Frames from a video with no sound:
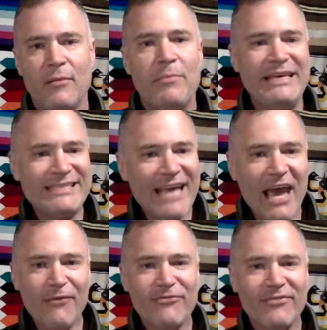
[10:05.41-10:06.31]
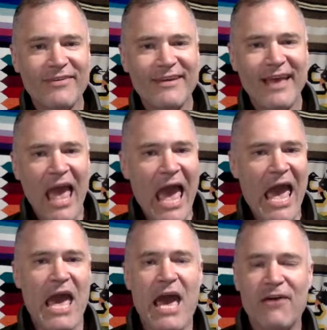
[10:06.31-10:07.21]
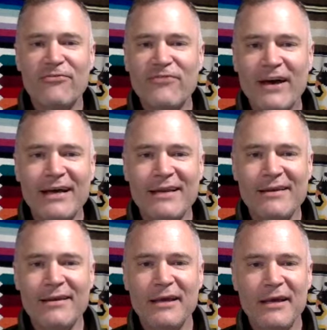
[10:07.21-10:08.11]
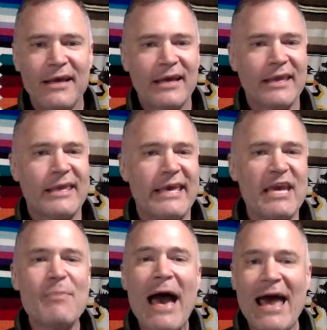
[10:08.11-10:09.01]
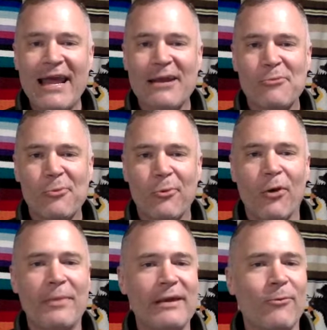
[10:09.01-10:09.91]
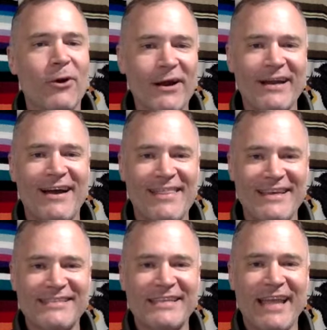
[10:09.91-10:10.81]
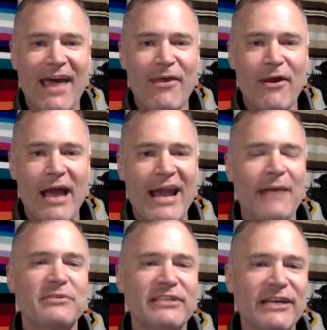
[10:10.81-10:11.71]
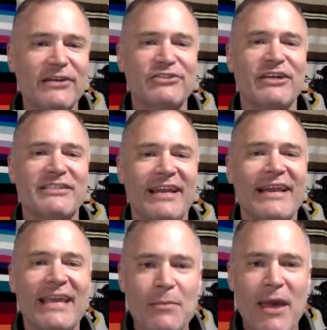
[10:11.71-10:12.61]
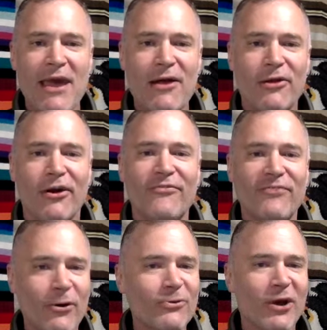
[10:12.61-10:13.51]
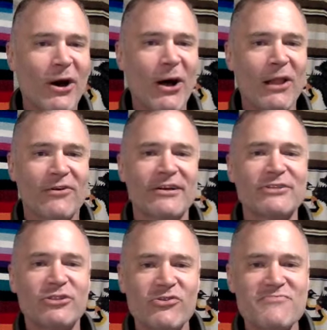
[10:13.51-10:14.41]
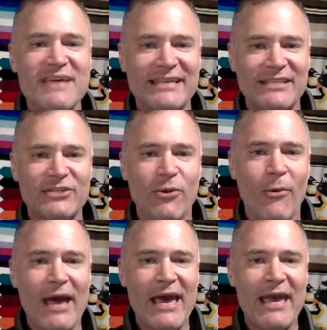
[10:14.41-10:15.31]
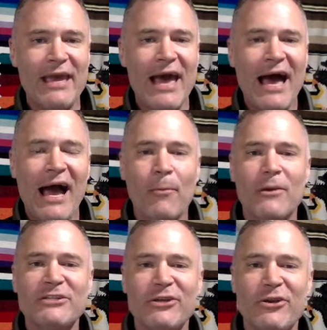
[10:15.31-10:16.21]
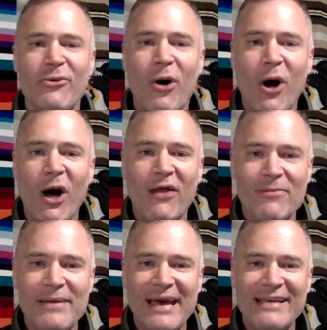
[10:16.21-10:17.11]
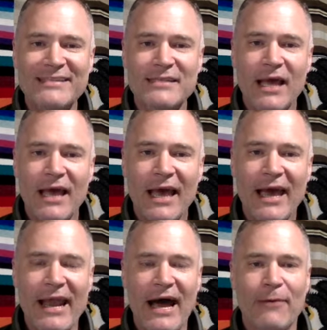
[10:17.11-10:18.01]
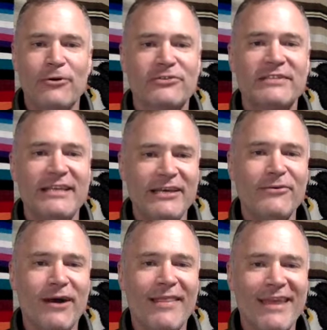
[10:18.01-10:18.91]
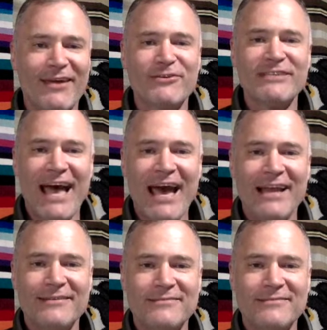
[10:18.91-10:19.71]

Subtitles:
Be safe, have fun, keep at it. We'll be working on this together, and I'm still just an email or a phone call or a Zoom message away. I'm wishing you all the best, and I will see you on the other side.